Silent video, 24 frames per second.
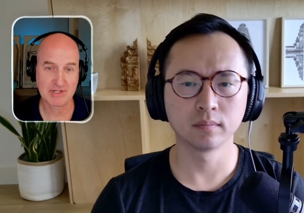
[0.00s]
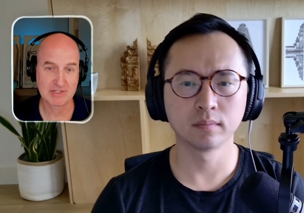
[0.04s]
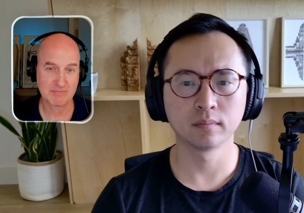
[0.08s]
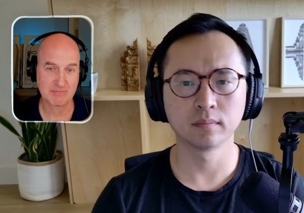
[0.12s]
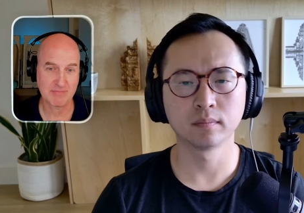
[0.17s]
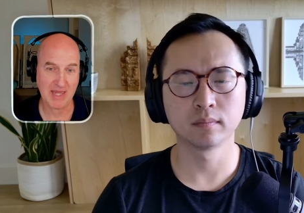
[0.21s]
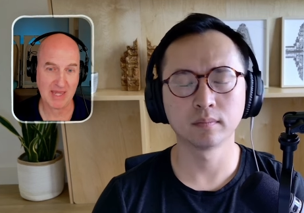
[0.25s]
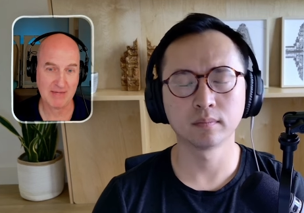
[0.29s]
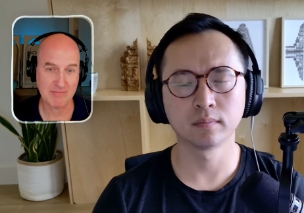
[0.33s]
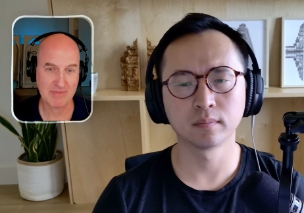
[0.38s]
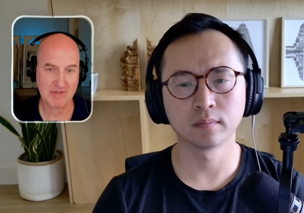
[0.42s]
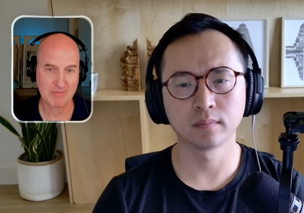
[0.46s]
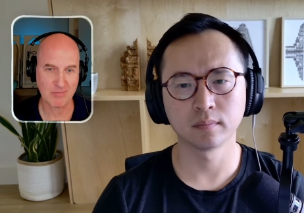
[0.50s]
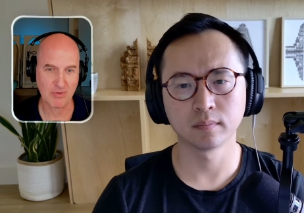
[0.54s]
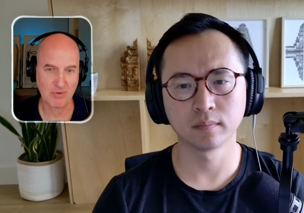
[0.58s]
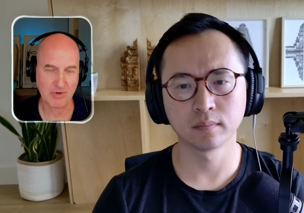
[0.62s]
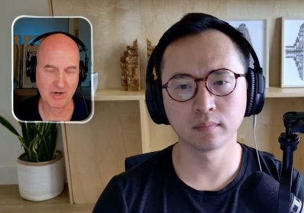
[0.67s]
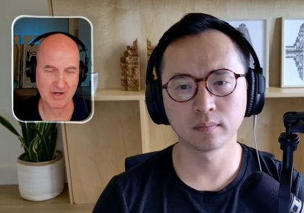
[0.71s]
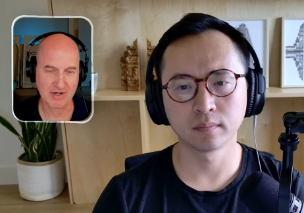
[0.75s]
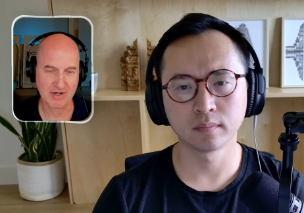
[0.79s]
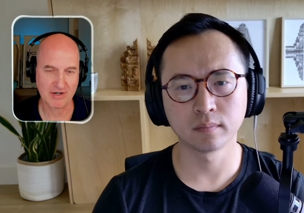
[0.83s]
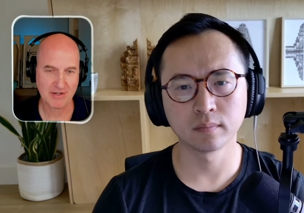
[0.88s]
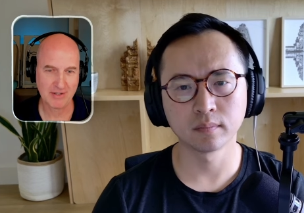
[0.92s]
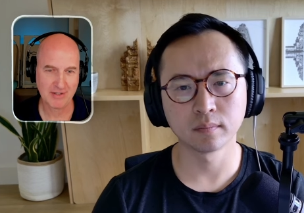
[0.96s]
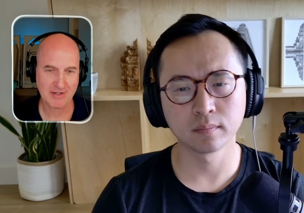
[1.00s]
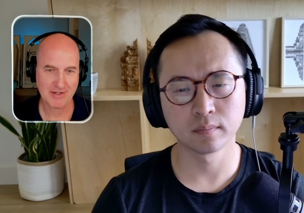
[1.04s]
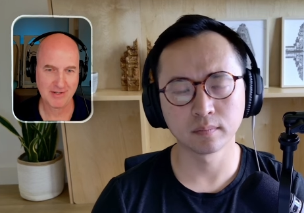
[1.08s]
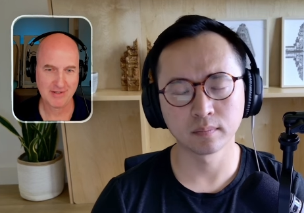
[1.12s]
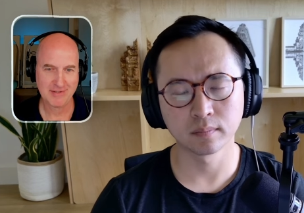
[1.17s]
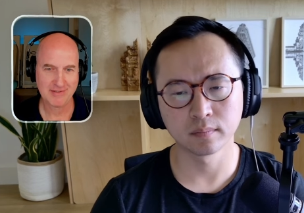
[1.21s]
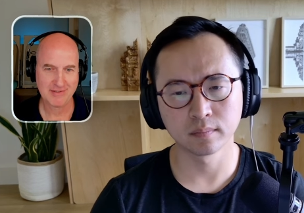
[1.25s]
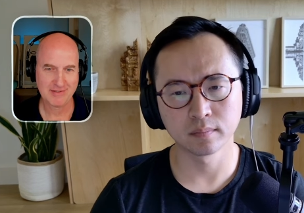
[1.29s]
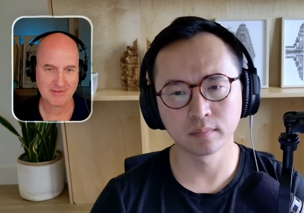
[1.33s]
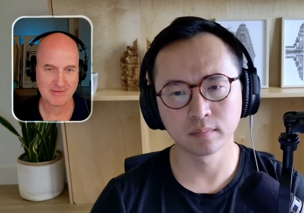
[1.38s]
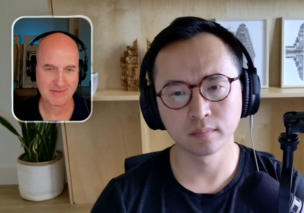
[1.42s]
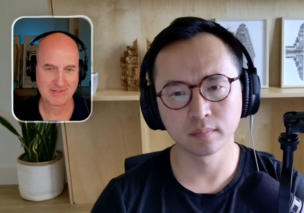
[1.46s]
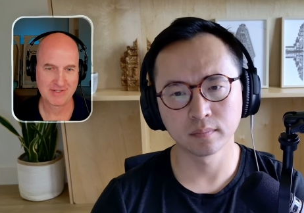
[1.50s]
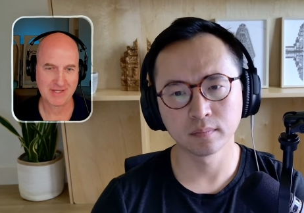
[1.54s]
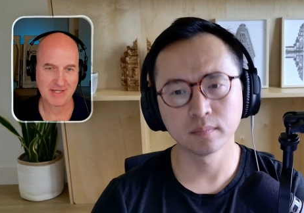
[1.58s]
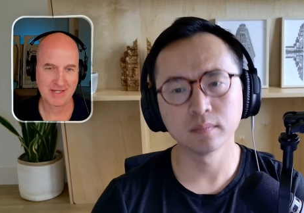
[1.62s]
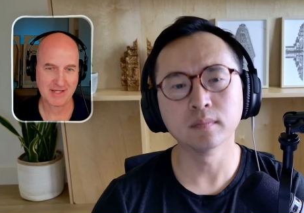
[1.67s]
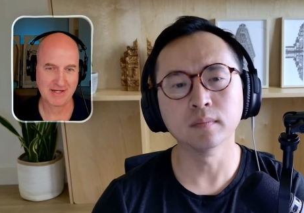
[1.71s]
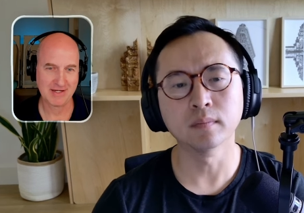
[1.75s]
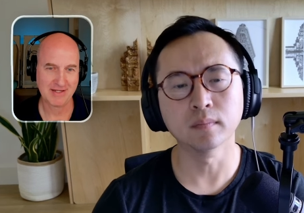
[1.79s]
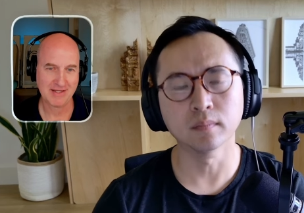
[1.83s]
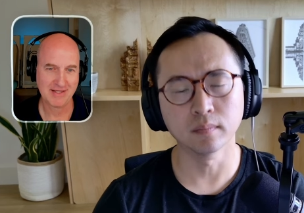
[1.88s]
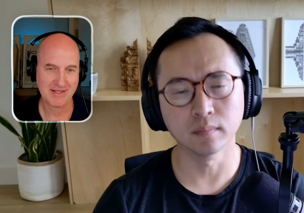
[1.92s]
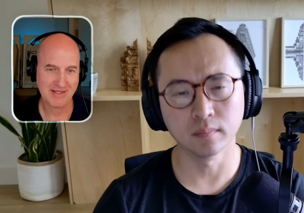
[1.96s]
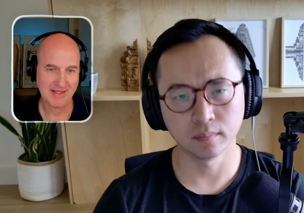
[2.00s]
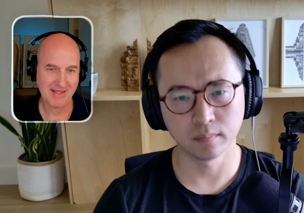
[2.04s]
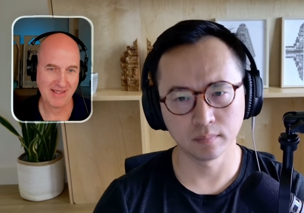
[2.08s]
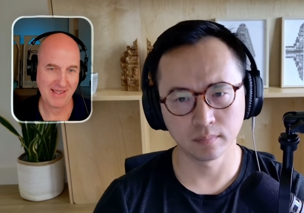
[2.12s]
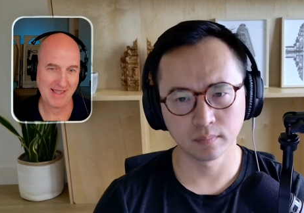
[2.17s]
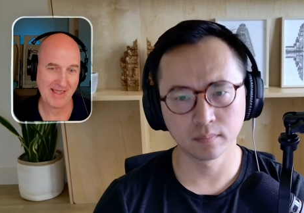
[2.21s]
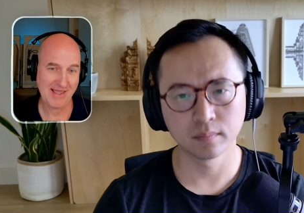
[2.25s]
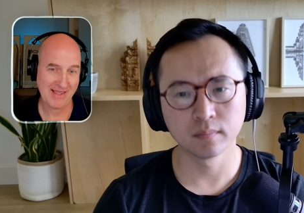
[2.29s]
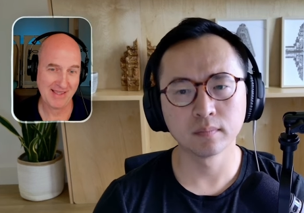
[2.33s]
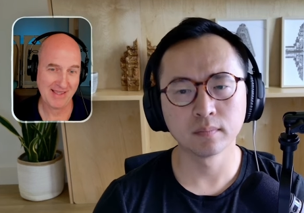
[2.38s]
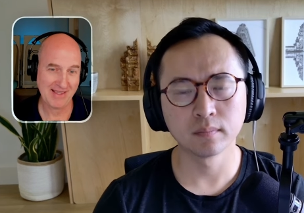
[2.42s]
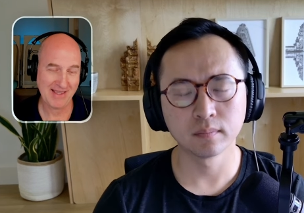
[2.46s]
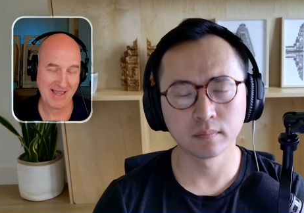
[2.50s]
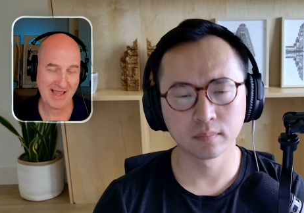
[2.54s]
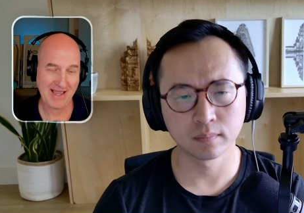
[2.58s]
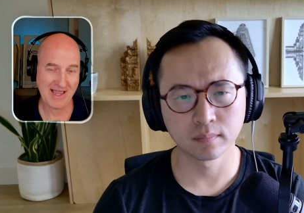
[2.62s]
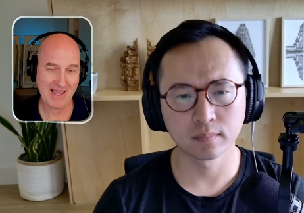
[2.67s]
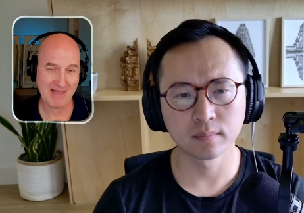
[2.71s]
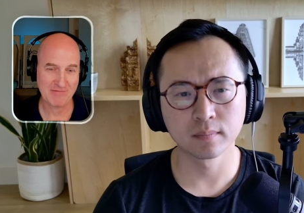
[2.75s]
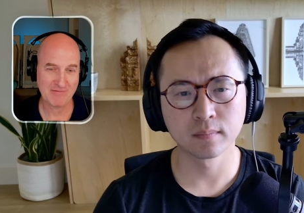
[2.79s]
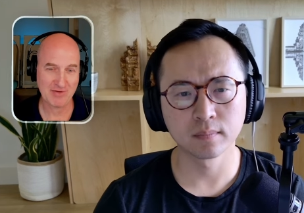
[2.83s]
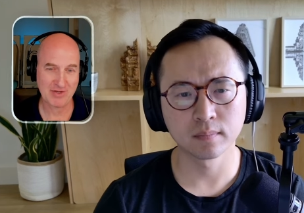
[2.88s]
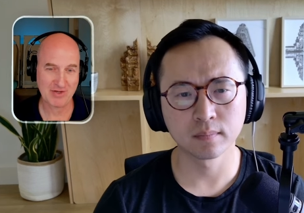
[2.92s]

Speaker 1: pay me more. You said, I have all